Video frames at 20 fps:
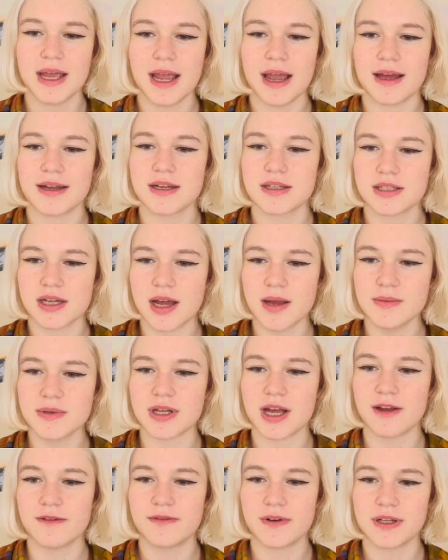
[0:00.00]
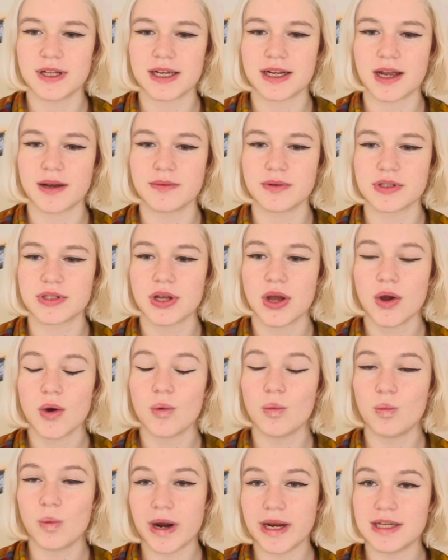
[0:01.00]
And at times I felt like I was
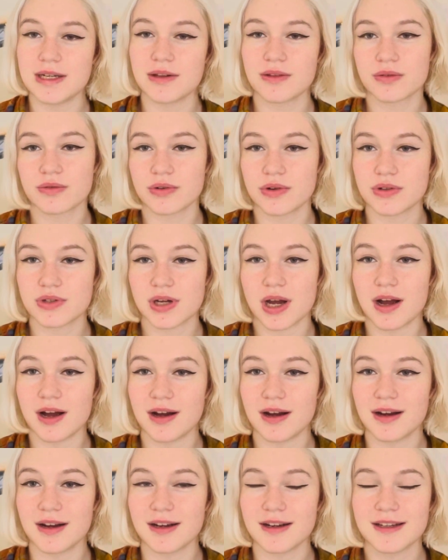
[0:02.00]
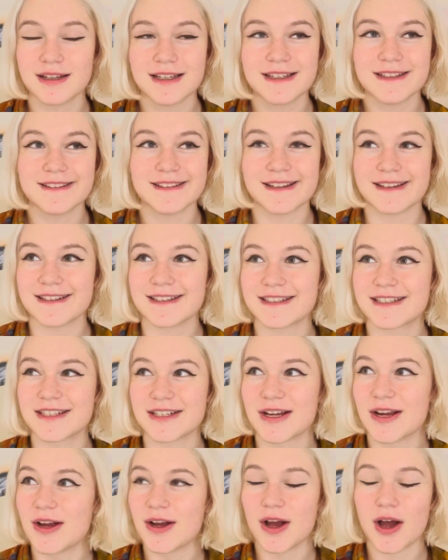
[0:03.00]
wading through tar, like
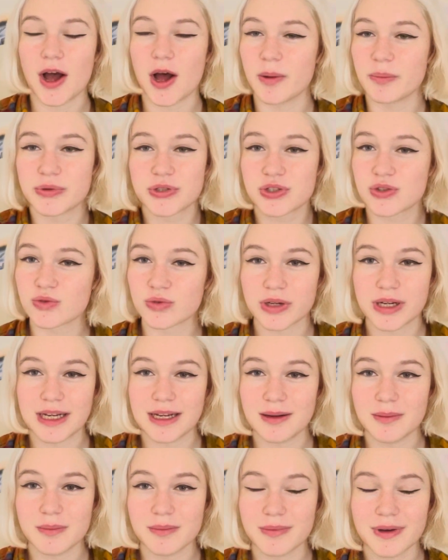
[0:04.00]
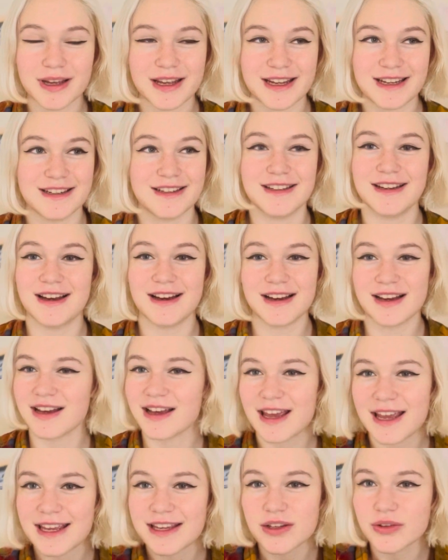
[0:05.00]
upstream in a
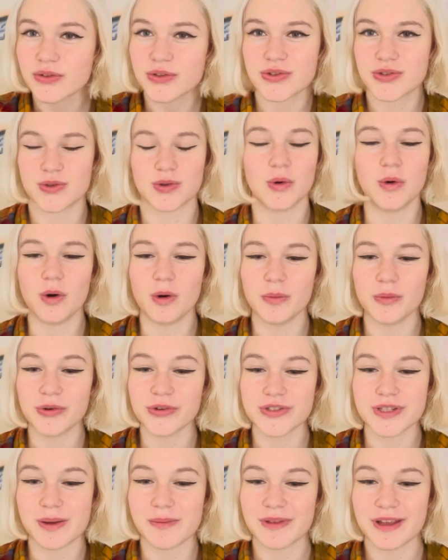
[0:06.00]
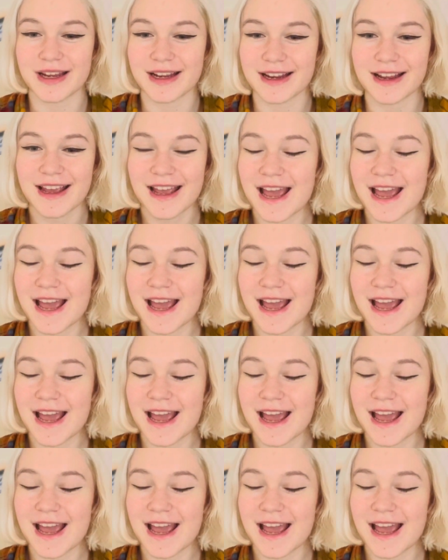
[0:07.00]
hailstorm or something.